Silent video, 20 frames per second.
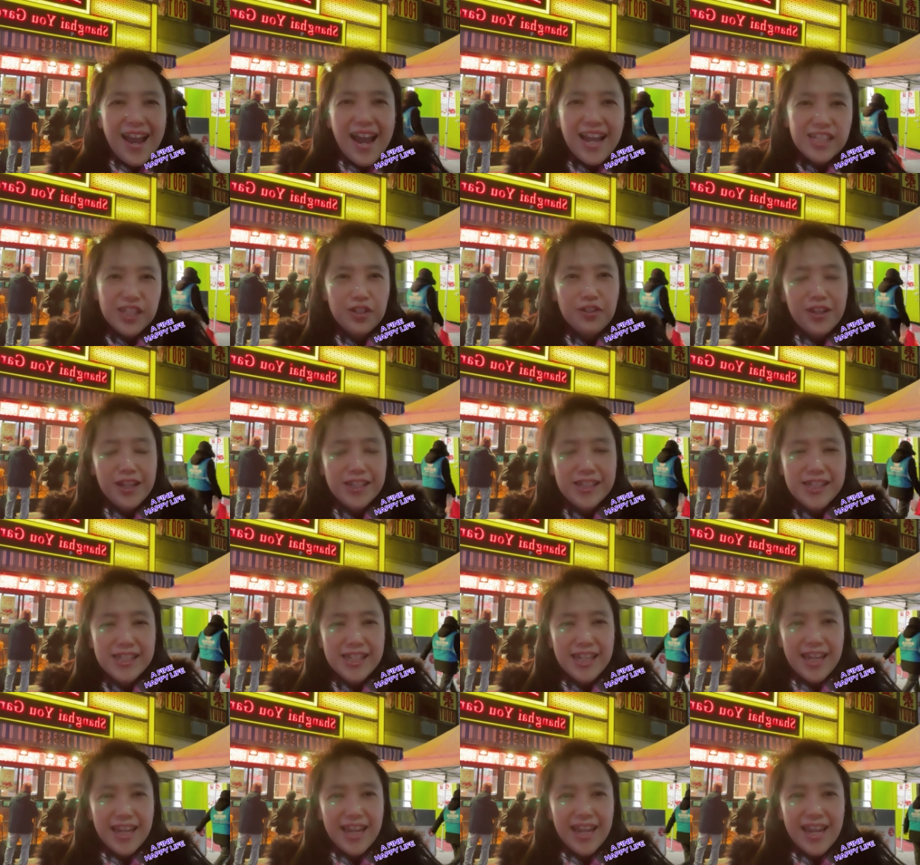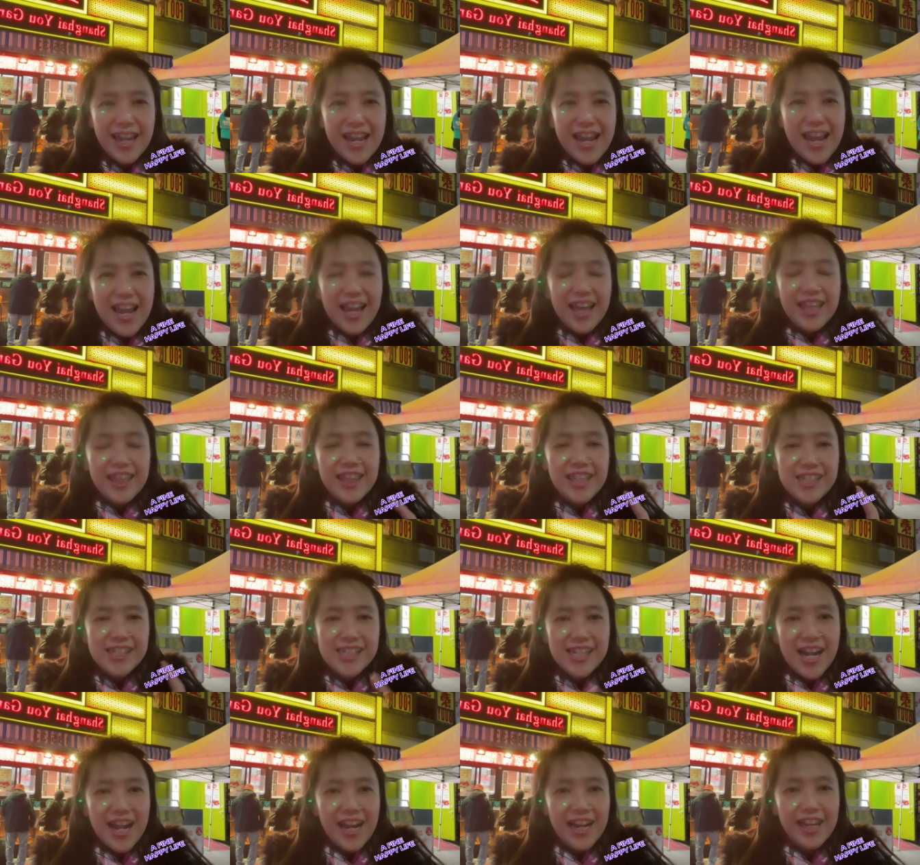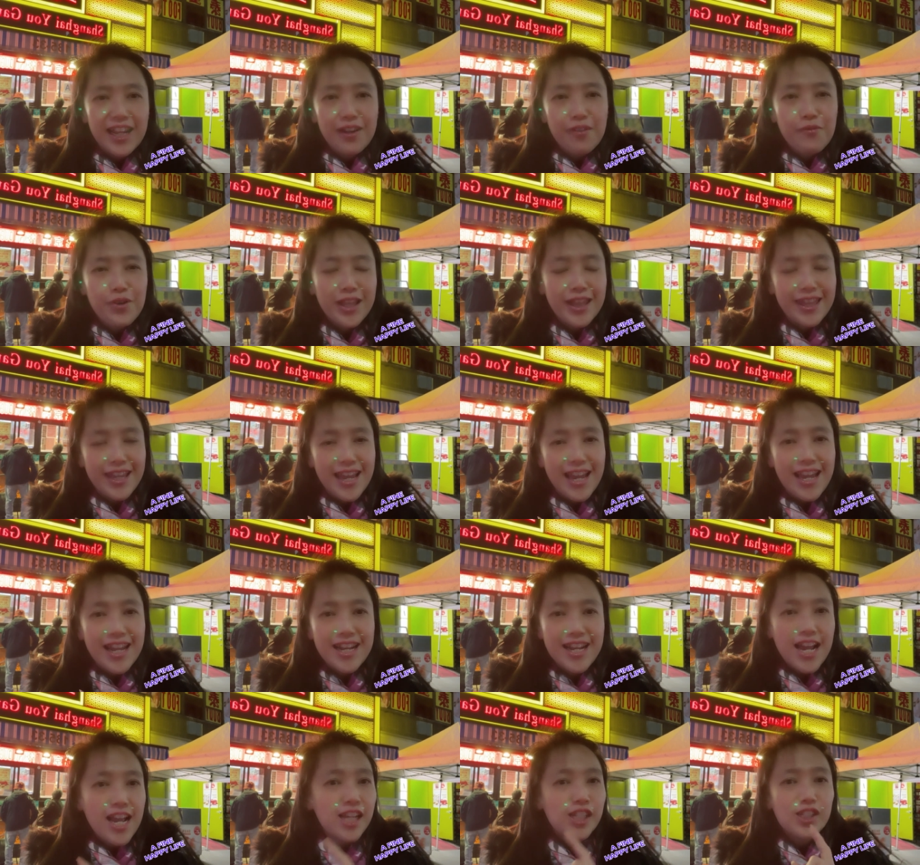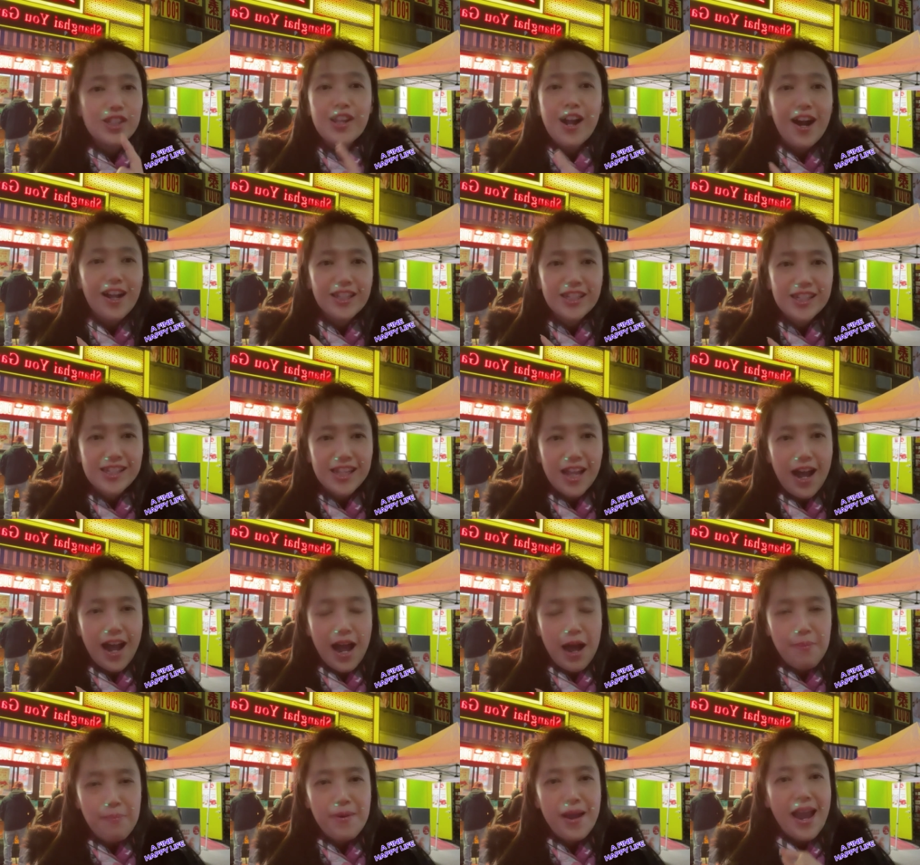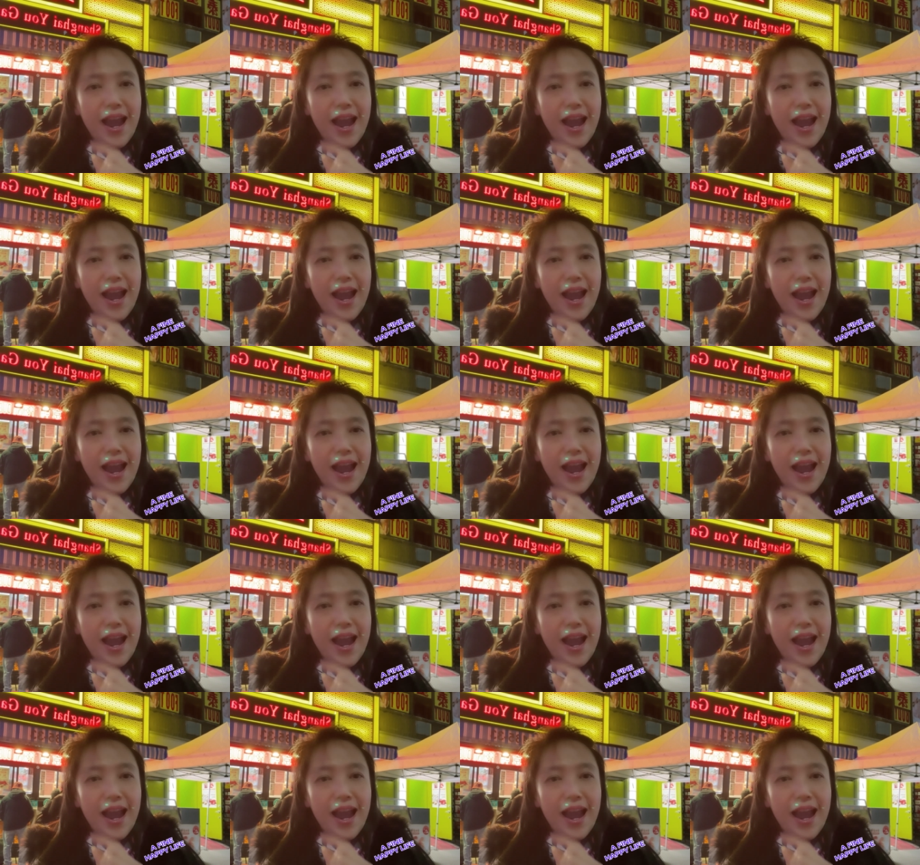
As you can see, the dining within is non-stop,